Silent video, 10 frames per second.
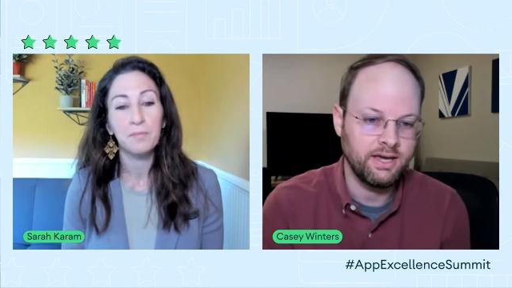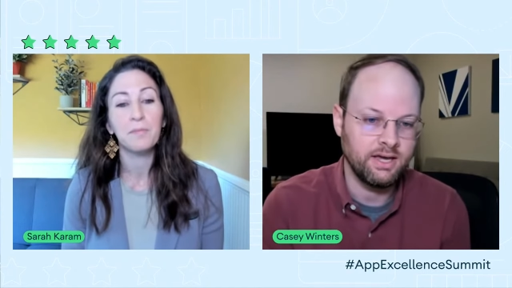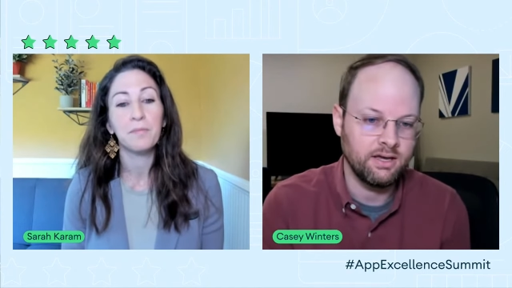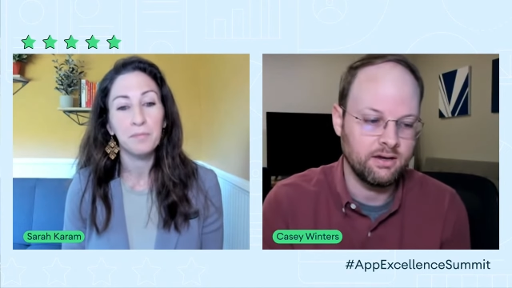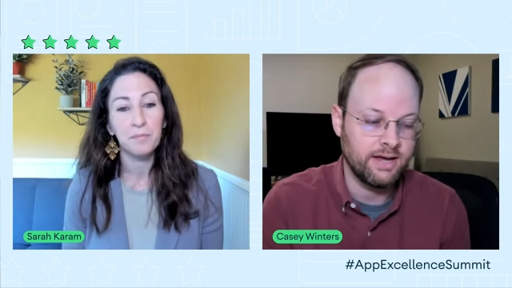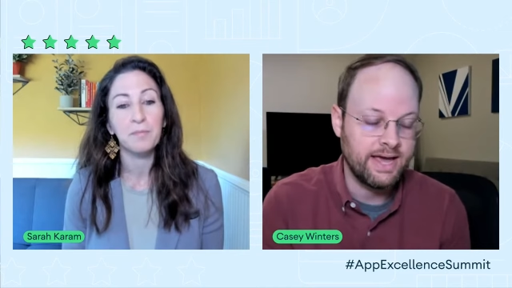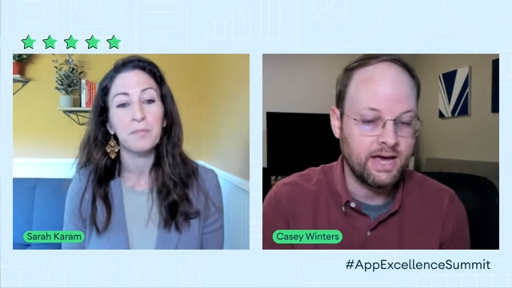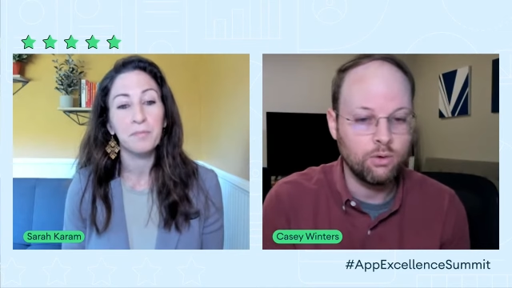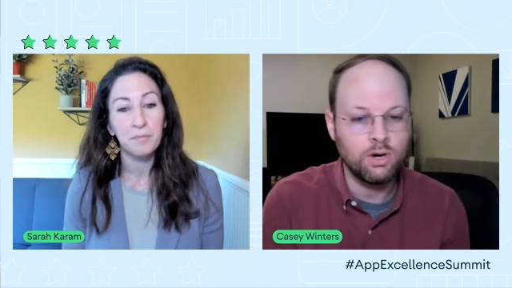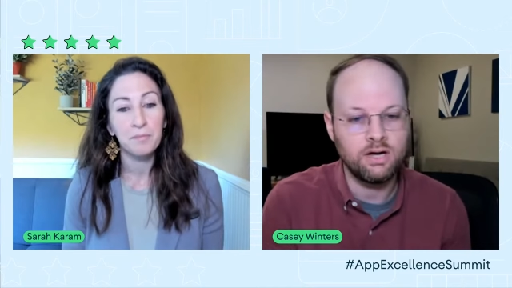Speaker 1: and
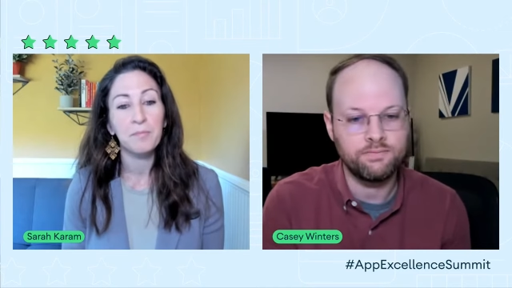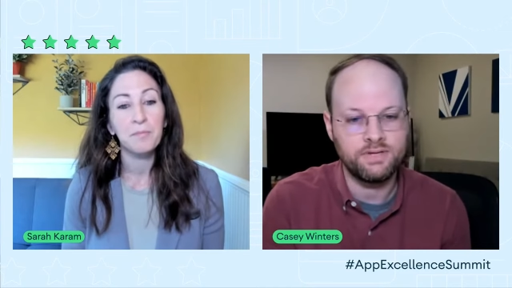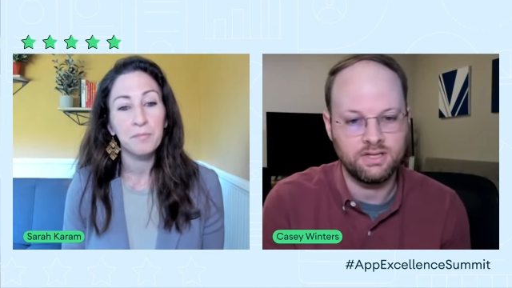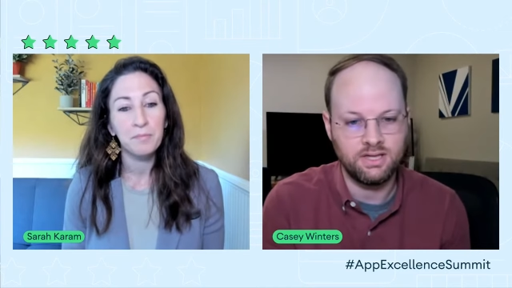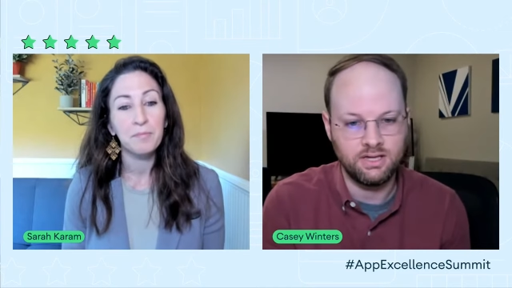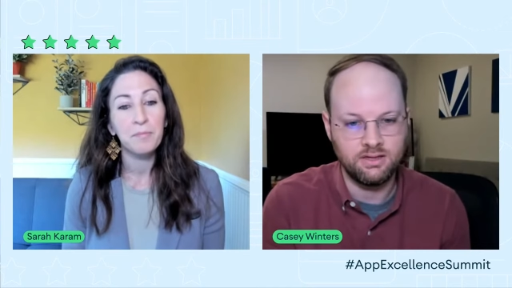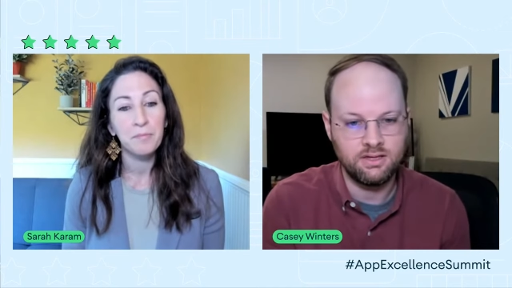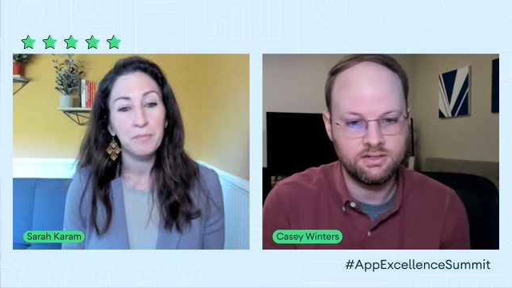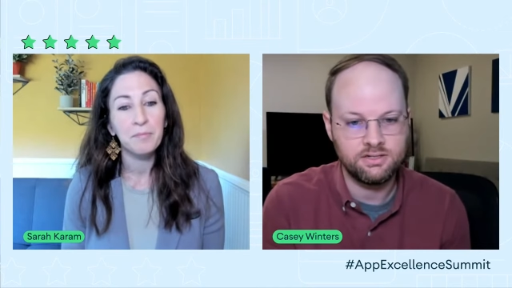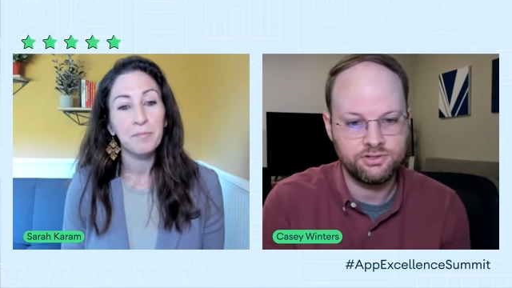how obvious
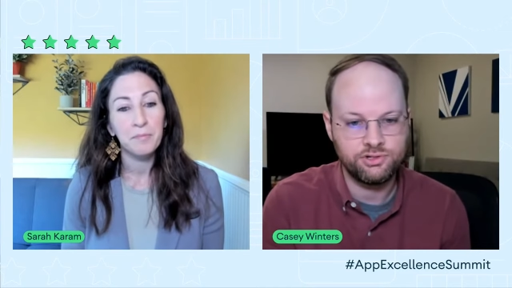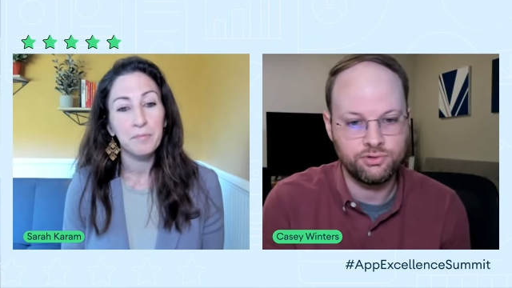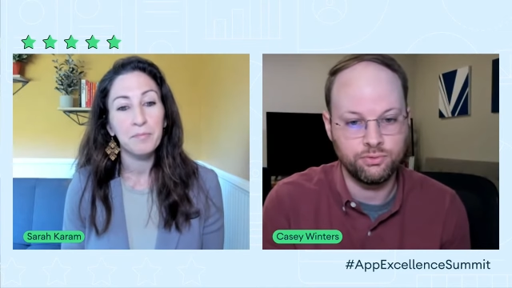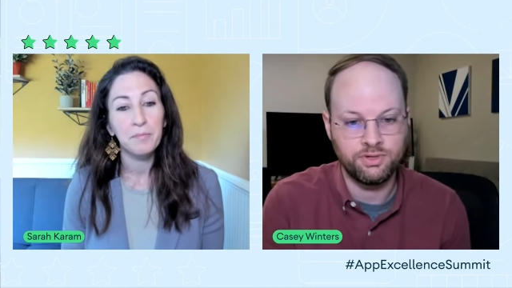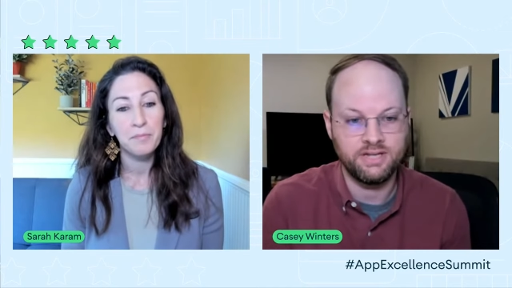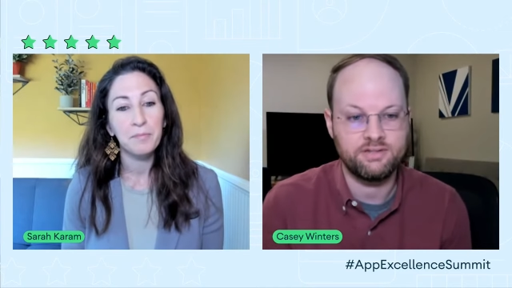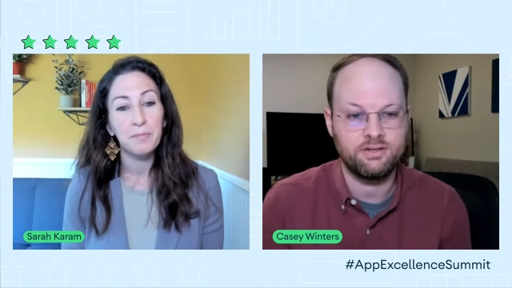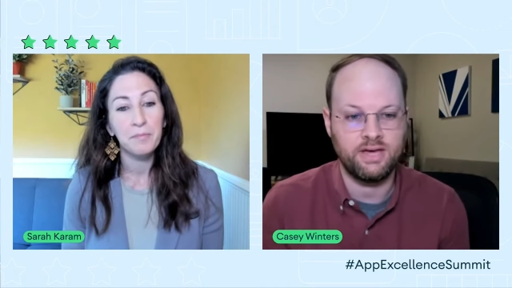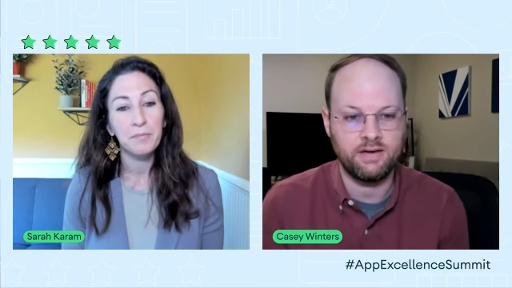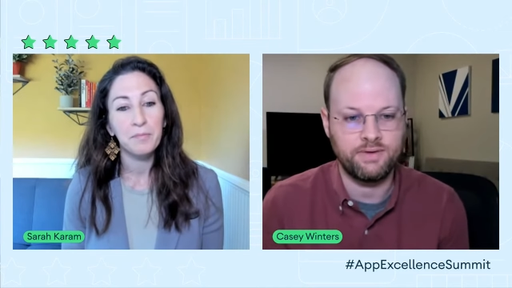is it to
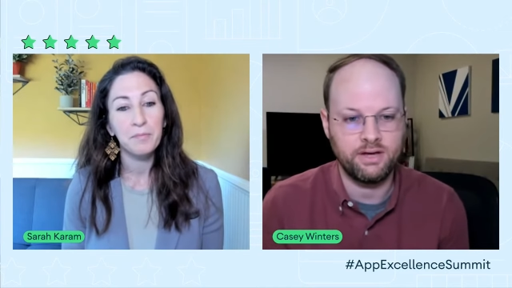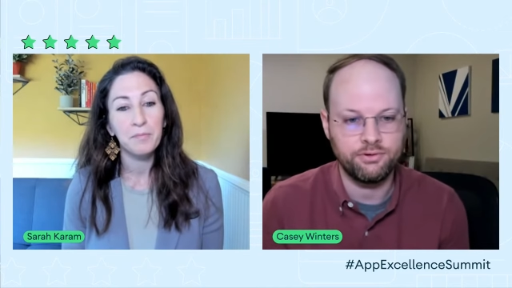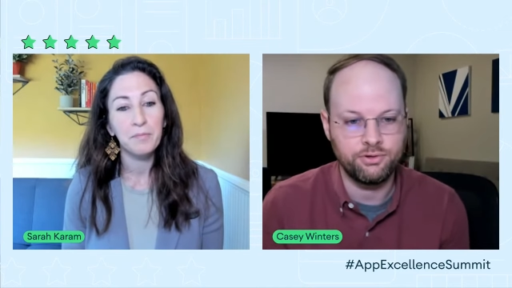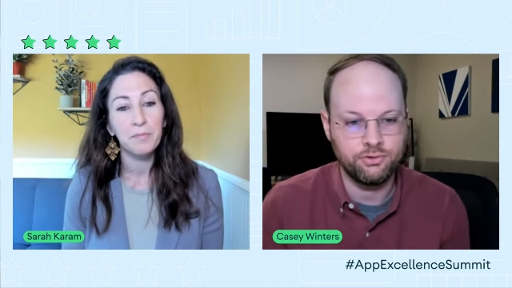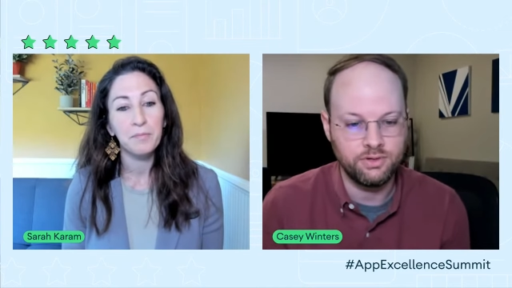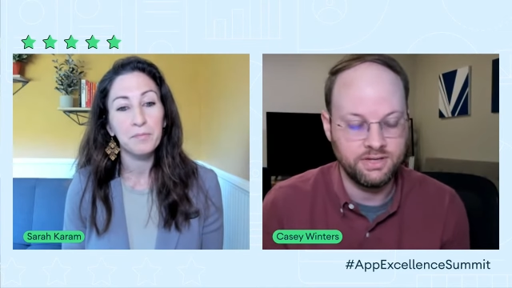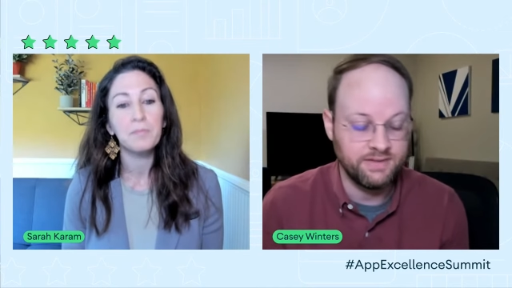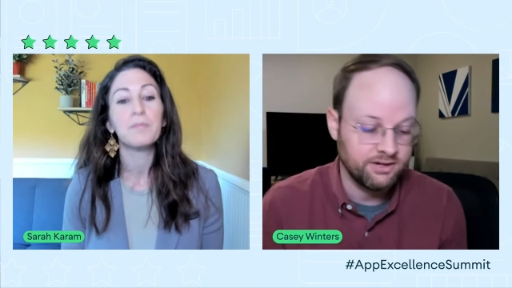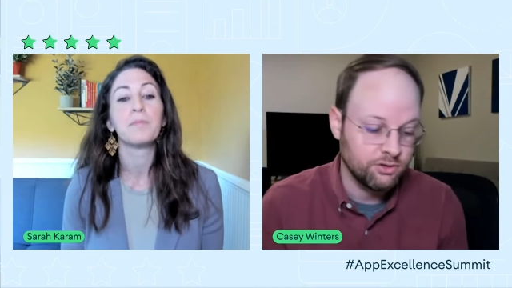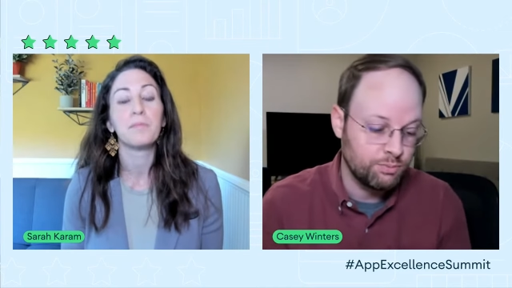get to that value?
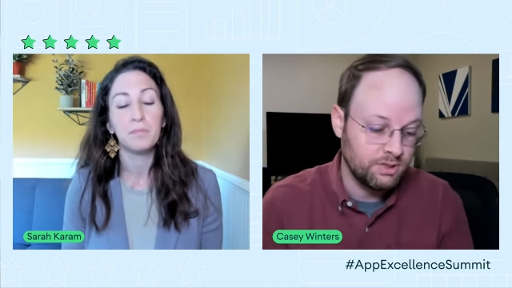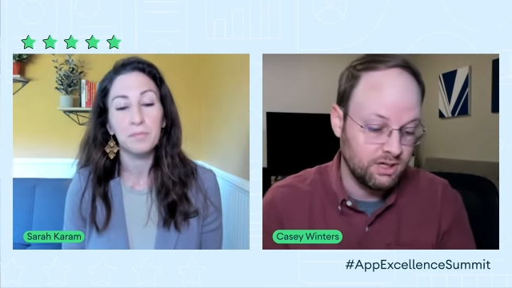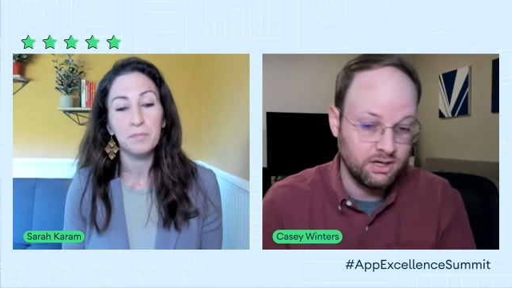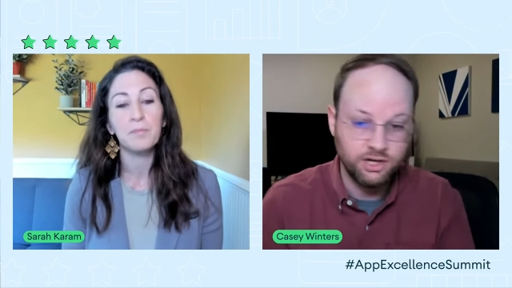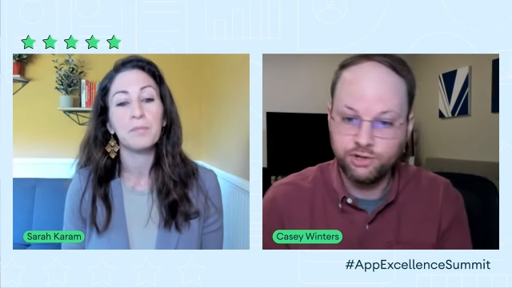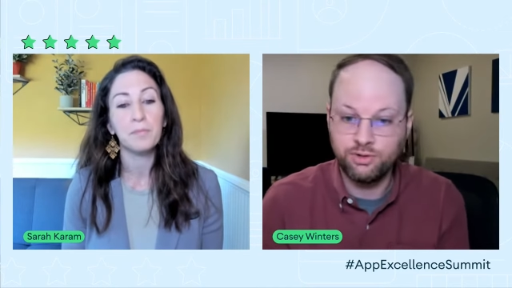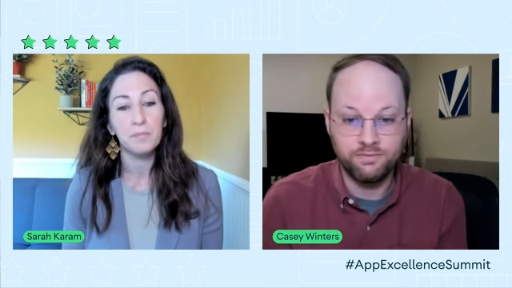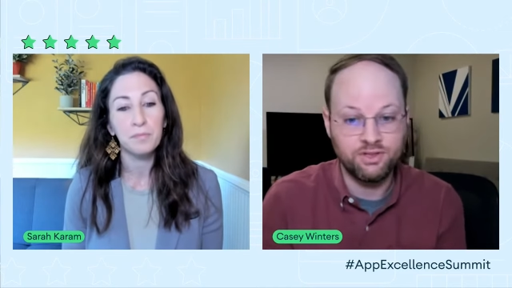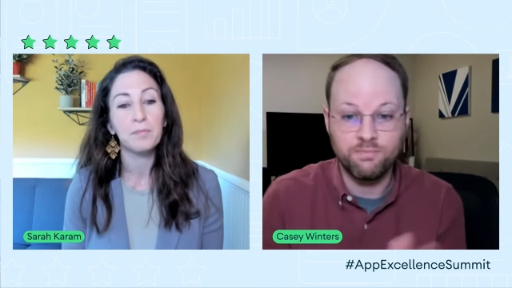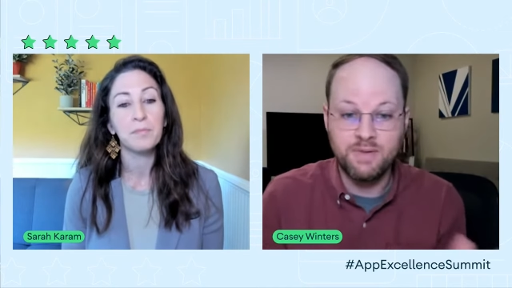And that could be,
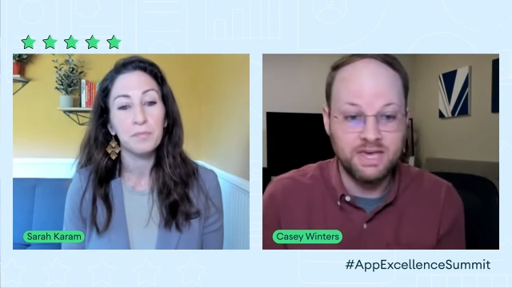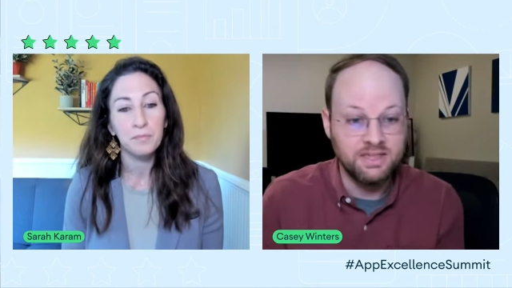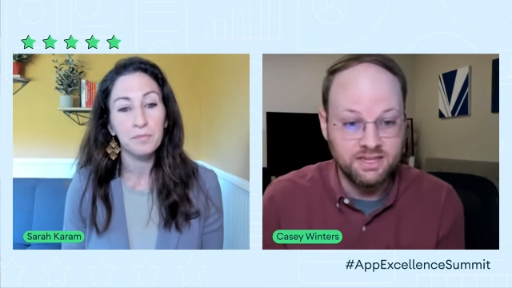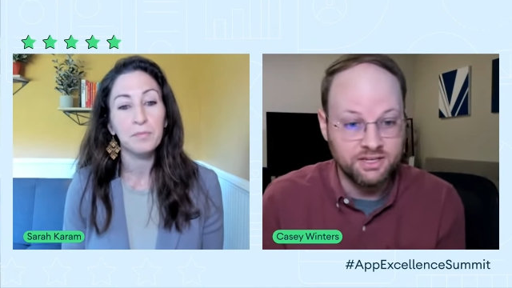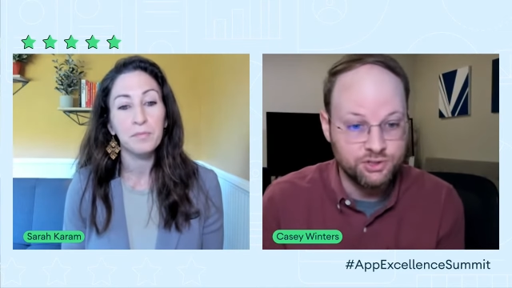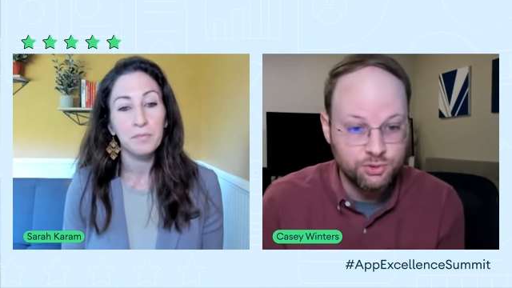you have this amazing